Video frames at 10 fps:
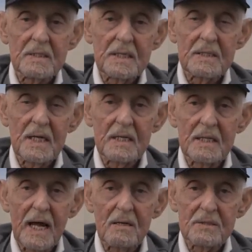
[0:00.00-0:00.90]
they, they,
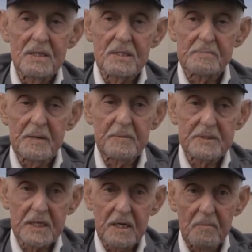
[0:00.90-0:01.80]
allowed these people
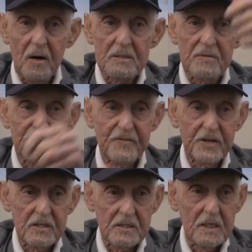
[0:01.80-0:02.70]
to come on the
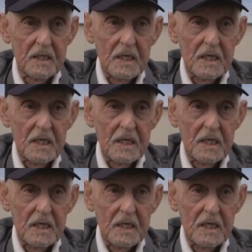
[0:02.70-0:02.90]
field